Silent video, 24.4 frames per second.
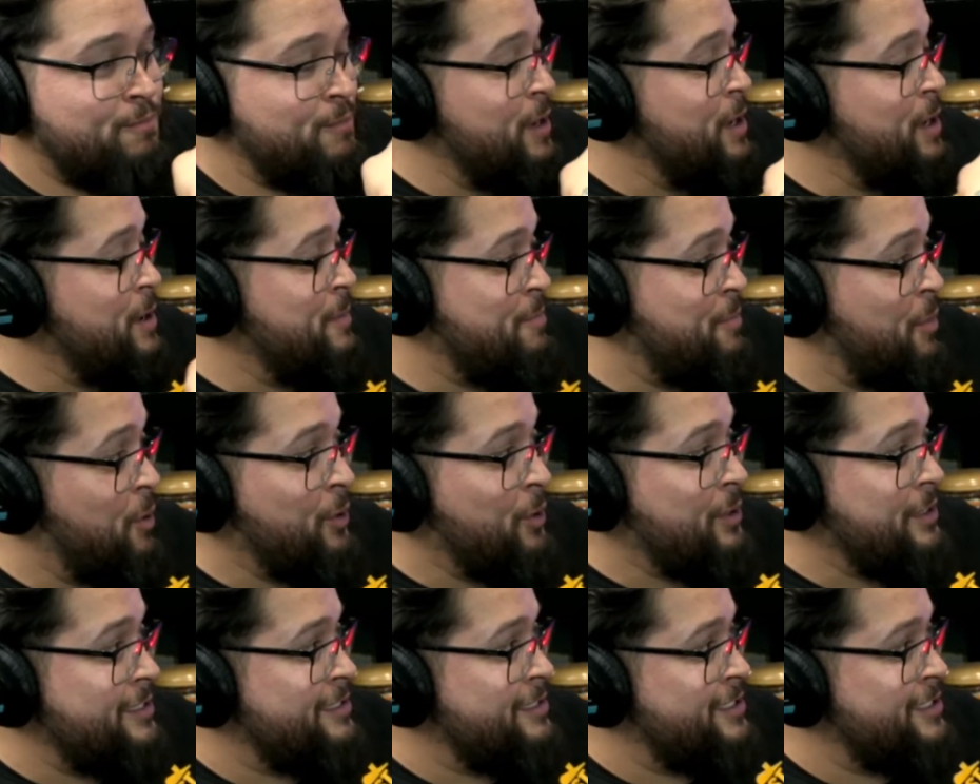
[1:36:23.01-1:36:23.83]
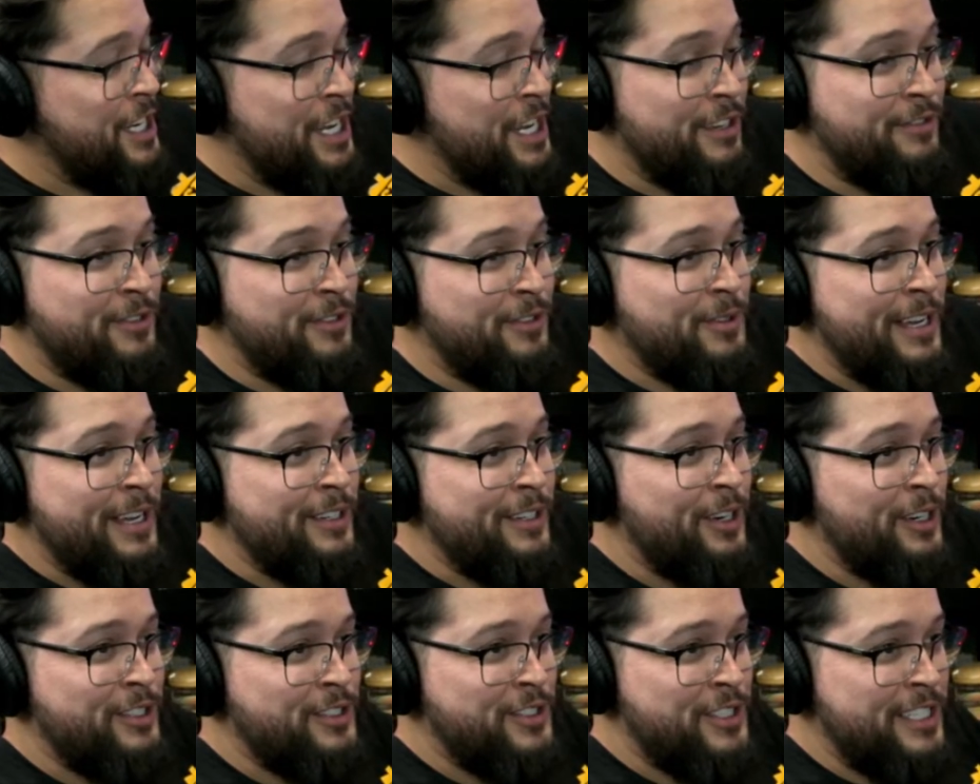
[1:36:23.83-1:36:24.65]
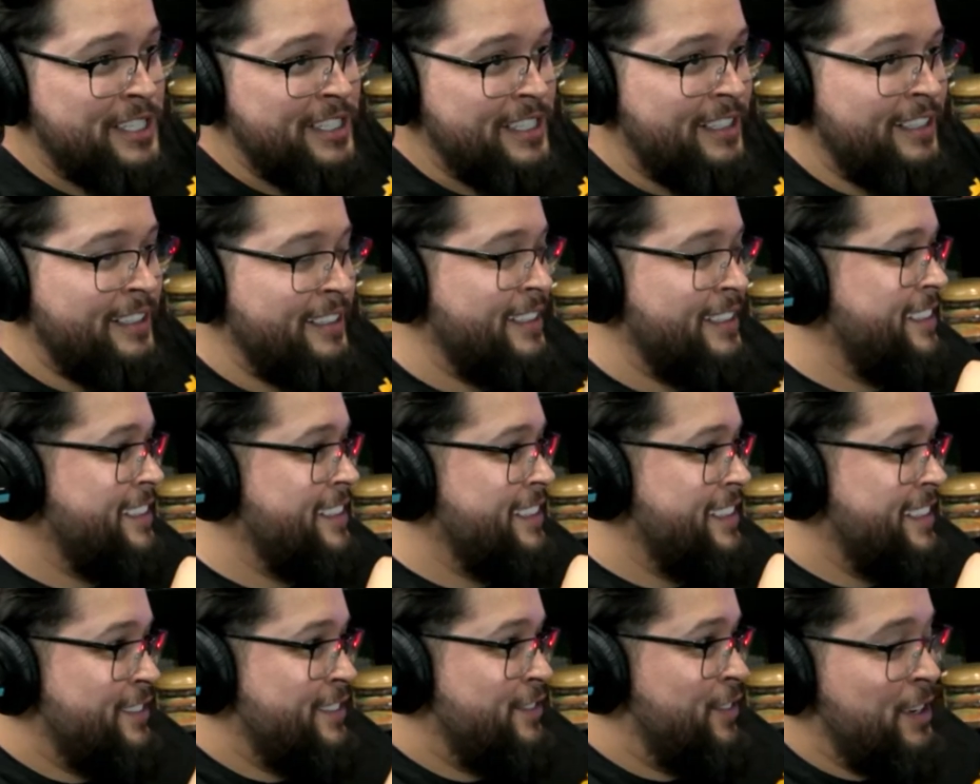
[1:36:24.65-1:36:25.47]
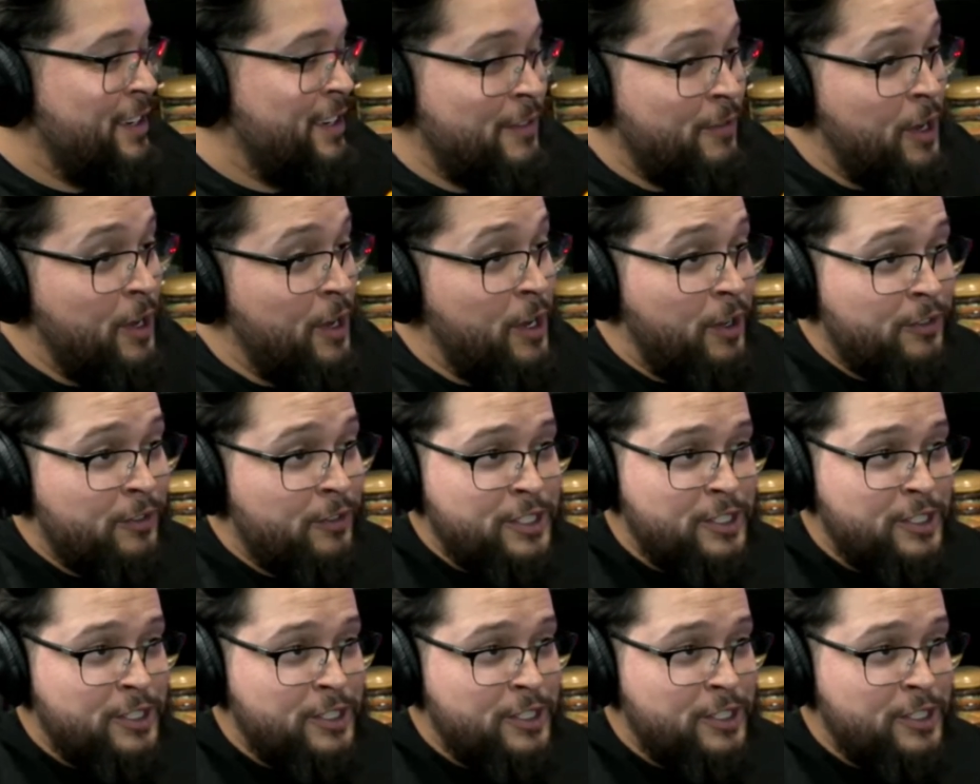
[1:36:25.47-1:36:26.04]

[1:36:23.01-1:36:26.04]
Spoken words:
important stuff around our city, very involved.